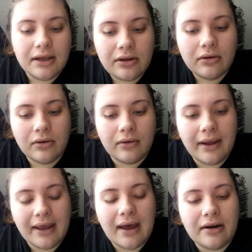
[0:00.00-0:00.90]
you know,
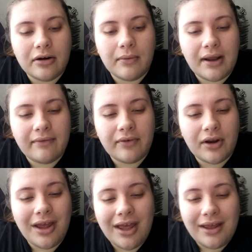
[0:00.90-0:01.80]
going at it or
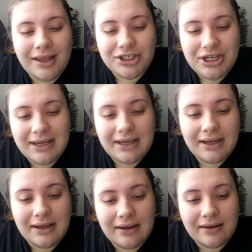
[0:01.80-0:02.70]
whatever,
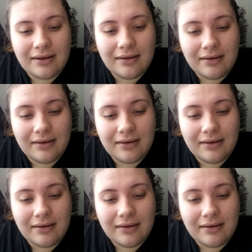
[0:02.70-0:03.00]
she